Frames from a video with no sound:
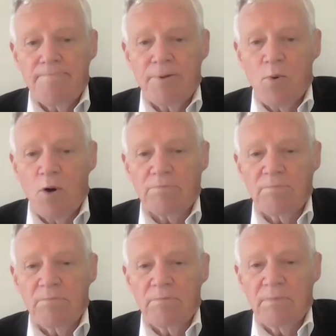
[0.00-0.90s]
But
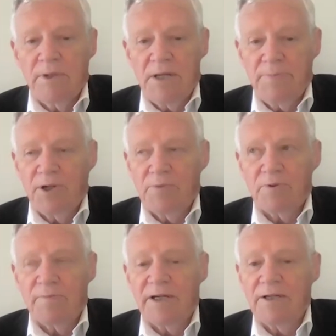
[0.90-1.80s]
what many
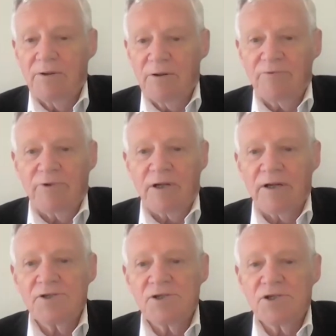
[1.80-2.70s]
people may not
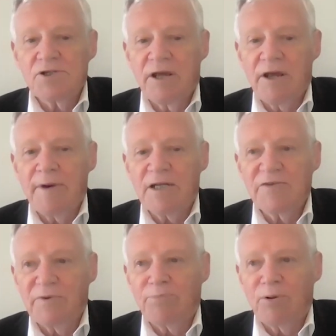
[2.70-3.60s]
realize is just how much
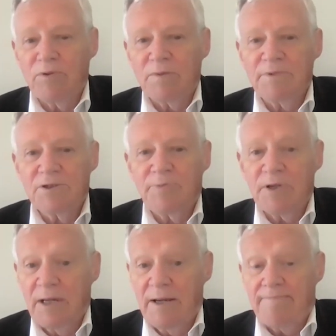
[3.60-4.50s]
of a problem it's
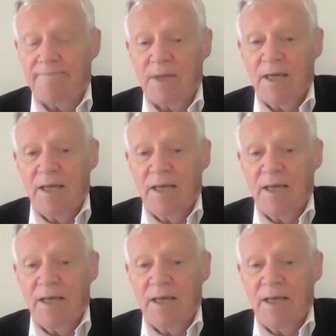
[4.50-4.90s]
become.